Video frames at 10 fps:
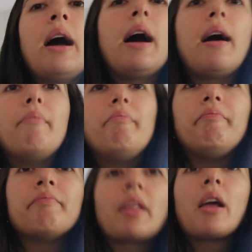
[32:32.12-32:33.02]
Um,
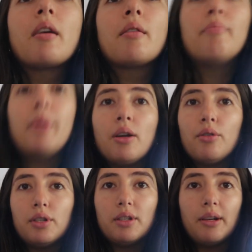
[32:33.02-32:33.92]
but
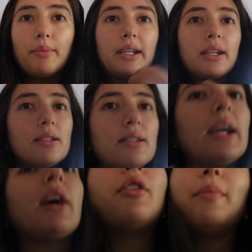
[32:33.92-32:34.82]
also someone I'm wanting to
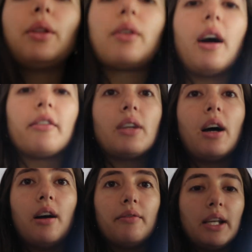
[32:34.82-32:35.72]
stay home and look after
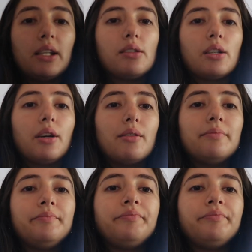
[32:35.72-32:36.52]
Harvey. So